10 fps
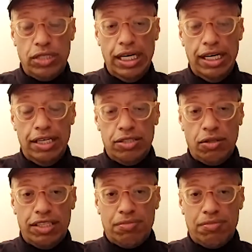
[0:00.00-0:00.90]
the
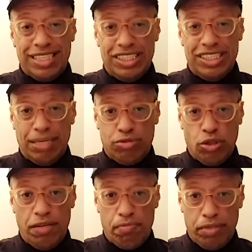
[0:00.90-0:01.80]
Gen
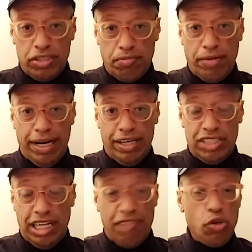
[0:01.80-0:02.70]
Z, I
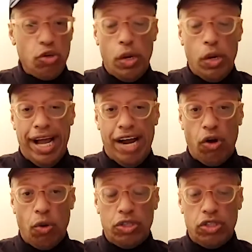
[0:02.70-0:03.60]
understand, but what
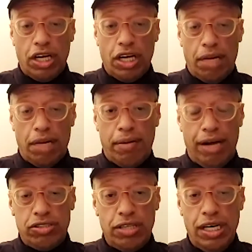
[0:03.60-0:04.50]
scares me
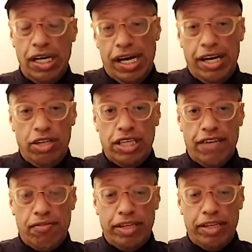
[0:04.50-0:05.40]
is they're so
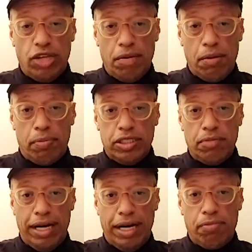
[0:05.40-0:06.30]

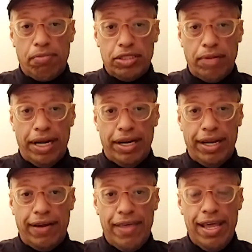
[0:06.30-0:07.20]
self-obsessed
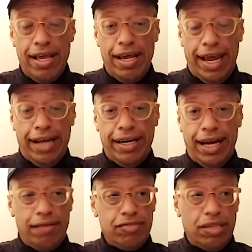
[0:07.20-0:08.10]
that
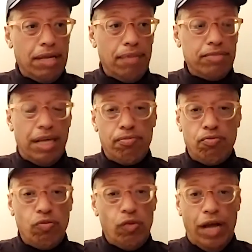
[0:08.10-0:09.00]
they
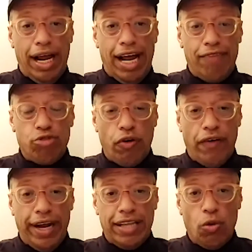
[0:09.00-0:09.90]
overshadow their
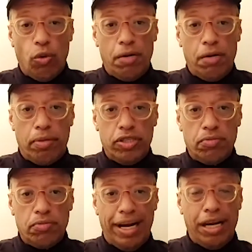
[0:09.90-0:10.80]
own
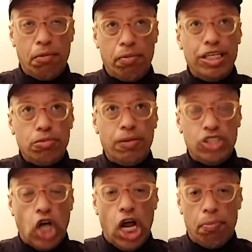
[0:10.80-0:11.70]
business. They are
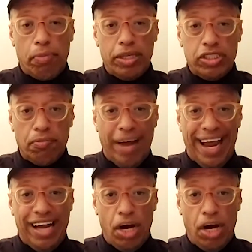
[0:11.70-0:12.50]
hurting their own business.